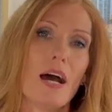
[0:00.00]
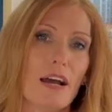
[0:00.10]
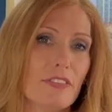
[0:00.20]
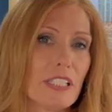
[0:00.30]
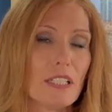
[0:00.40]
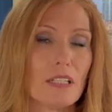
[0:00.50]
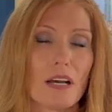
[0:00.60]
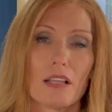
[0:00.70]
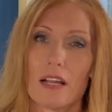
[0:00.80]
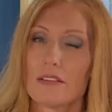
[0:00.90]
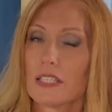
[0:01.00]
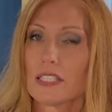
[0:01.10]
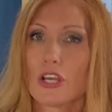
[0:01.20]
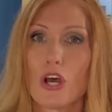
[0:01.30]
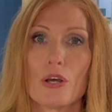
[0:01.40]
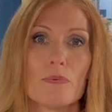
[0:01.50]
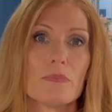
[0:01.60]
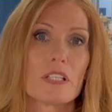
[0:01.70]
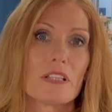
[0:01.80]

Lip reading: I've seen a lot of these homes,